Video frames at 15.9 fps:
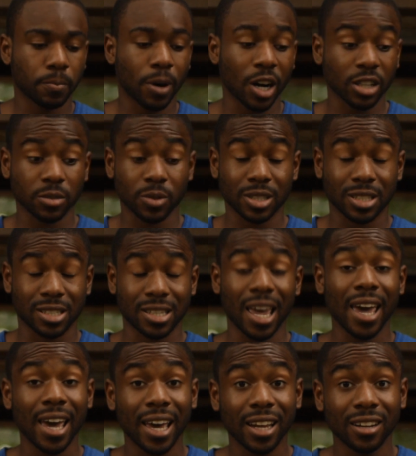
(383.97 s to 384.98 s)
Parks with
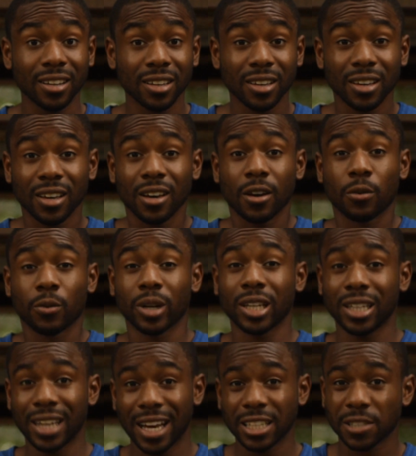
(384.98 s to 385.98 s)
sand,
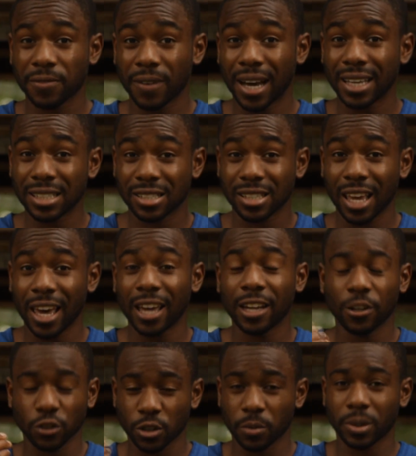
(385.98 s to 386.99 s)
really nice fine
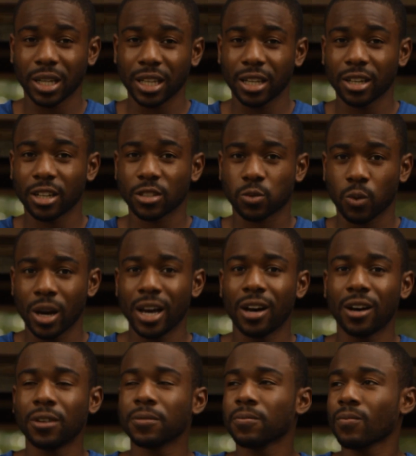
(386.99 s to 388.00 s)
sand, those are really good as
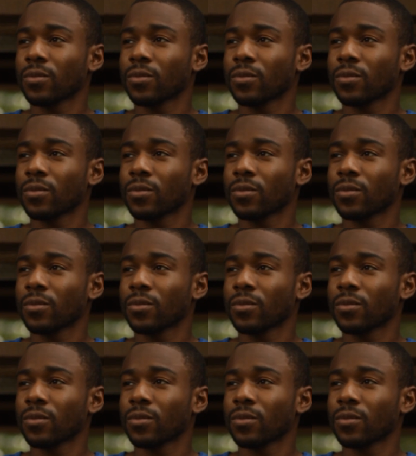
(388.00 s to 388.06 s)
well.